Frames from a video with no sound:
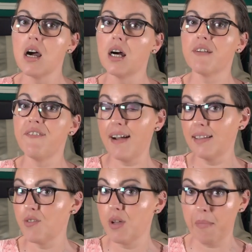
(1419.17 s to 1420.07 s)
Her
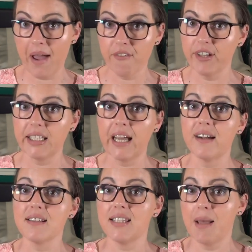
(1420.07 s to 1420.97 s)
father remarried
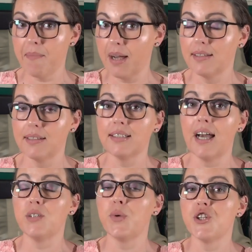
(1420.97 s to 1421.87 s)
and her stepmother
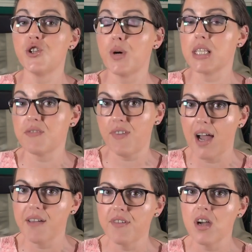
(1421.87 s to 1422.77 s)
died when she was
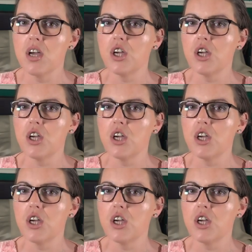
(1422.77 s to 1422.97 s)
5.